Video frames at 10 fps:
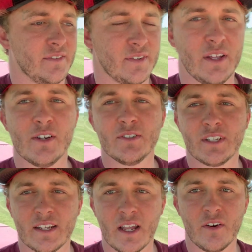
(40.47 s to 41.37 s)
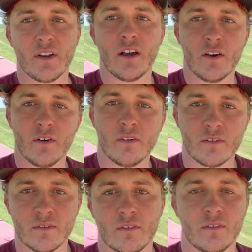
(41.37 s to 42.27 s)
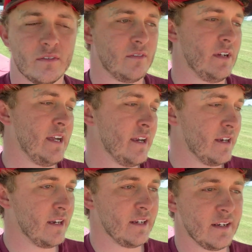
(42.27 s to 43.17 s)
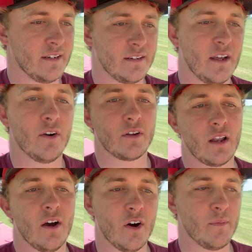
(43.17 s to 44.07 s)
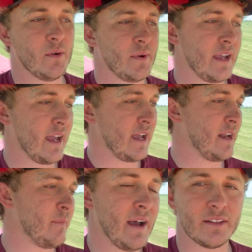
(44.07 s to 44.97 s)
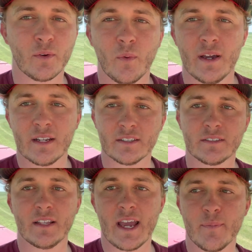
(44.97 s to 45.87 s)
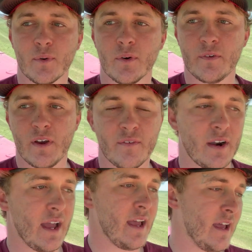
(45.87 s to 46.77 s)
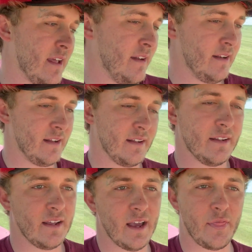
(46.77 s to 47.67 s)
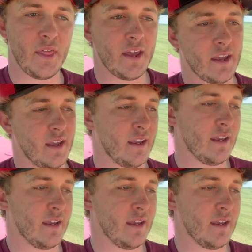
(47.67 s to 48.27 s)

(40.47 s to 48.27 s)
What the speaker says: For those that don't know, here in Oklahoma we had about the wettest April we've ever had, I think.